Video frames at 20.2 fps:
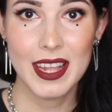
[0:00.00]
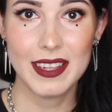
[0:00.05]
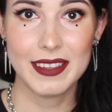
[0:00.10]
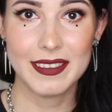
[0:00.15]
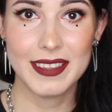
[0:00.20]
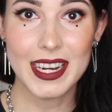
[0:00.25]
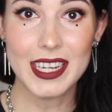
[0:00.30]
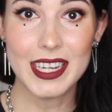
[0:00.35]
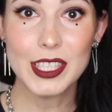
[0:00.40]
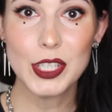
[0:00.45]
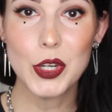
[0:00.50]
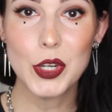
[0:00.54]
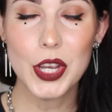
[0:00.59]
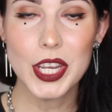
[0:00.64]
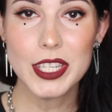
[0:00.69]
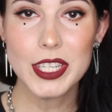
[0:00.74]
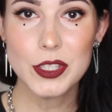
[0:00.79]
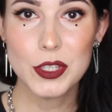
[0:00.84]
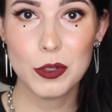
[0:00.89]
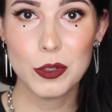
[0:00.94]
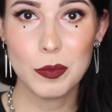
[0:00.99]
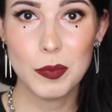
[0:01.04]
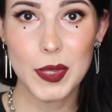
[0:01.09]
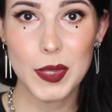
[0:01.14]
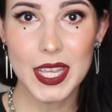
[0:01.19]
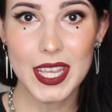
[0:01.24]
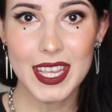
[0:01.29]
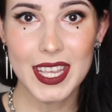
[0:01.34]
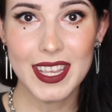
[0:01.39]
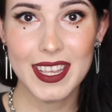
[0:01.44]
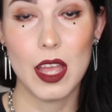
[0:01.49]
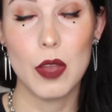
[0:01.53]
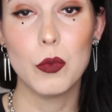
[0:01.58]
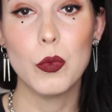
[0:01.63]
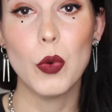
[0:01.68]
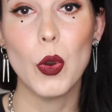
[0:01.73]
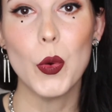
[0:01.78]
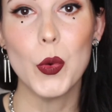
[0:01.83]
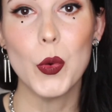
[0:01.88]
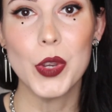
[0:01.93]
they're going to be
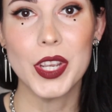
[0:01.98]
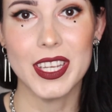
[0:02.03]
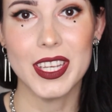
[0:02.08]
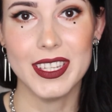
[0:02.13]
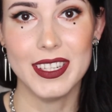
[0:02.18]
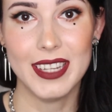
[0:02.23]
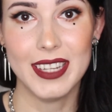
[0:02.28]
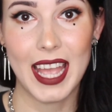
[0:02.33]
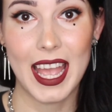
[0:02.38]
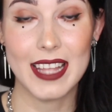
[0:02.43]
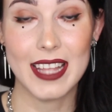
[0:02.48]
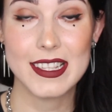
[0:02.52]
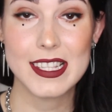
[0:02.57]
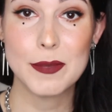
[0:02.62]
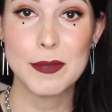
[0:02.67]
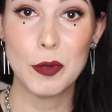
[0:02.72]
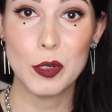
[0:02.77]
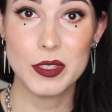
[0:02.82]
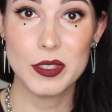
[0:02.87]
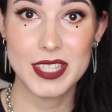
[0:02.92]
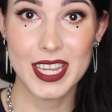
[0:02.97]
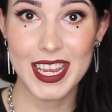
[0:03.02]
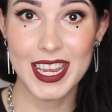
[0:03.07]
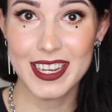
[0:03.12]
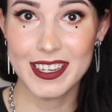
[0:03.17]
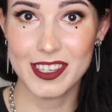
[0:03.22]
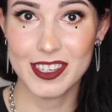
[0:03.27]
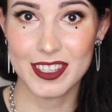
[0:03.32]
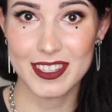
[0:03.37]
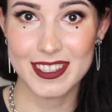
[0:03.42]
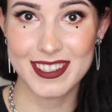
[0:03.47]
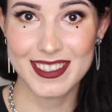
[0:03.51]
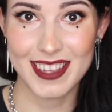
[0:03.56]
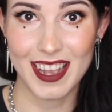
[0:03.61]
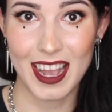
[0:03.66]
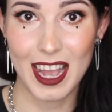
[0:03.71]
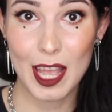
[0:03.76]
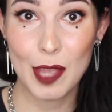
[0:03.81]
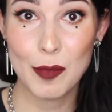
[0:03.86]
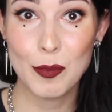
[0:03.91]
awoken at spontaneous
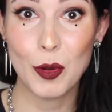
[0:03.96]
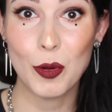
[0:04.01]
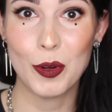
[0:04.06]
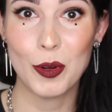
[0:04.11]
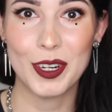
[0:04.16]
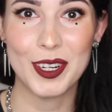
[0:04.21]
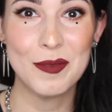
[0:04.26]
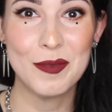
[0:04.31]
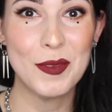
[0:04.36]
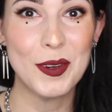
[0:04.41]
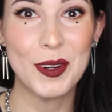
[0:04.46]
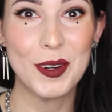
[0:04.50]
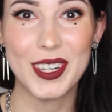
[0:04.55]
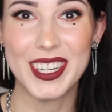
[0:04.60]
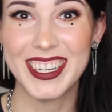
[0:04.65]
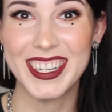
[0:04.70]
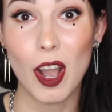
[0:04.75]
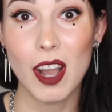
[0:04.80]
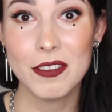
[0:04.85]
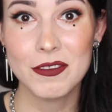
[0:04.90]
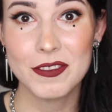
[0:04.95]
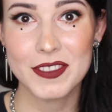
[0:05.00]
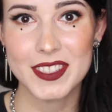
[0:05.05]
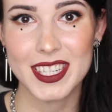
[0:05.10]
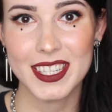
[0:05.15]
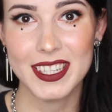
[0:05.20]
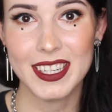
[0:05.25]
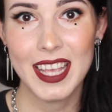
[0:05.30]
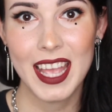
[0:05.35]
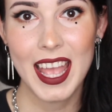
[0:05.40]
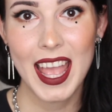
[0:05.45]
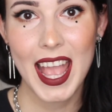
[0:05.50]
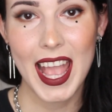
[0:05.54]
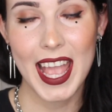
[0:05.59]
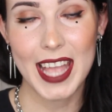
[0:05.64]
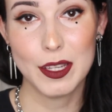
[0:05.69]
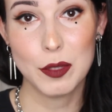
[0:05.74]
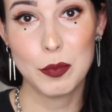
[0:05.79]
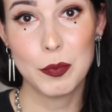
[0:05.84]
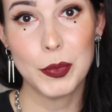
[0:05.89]
time, or more often
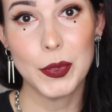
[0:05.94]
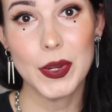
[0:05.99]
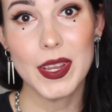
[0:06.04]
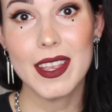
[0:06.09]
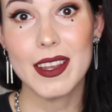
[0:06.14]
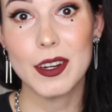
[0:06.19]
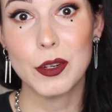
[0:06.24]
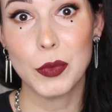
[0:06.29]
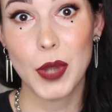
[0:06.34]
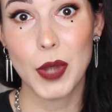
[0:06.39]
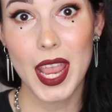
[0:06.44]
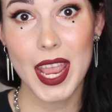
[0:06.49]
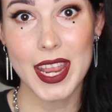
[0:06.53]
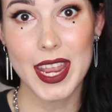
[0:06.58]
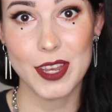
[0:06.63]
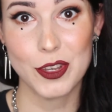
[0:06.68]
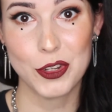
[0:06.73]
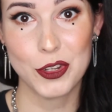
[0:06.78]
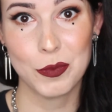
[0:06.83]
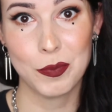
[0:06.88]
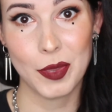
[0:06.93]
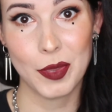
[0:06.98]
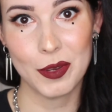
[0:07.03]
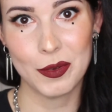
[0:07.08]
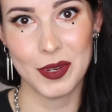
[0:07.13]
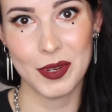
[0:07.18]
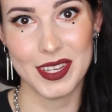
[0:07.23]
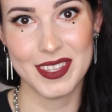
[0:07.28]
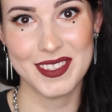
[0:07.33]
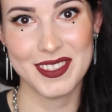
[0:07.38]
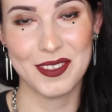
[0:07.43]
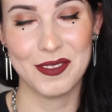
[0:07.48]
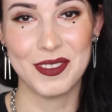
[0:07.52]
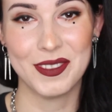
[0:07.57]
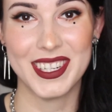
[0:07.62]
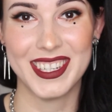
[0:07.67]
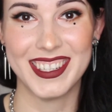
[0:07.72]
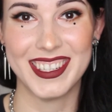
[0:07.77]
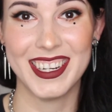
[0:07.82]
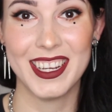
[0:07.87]
at pre-arranged periods of
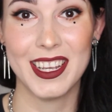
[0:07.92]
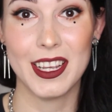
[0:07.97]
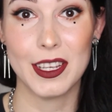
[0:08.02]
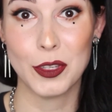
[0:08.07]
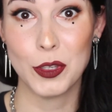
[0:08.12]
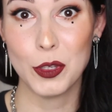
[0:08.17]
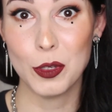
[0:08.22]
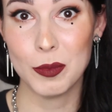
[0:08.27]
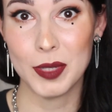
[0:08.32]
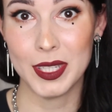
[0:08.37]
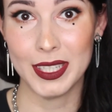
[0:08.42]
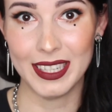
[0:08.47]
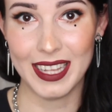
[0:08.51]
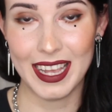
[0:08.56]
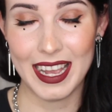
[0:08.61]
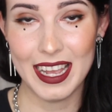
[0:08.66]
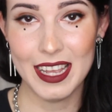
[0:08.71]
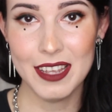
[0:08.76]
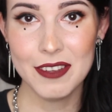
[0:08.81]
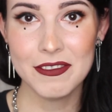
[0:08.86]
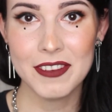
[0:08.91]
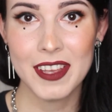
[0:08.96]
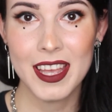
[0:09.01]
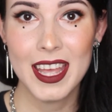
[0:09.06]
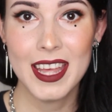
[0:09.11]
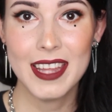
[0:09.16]
their human life.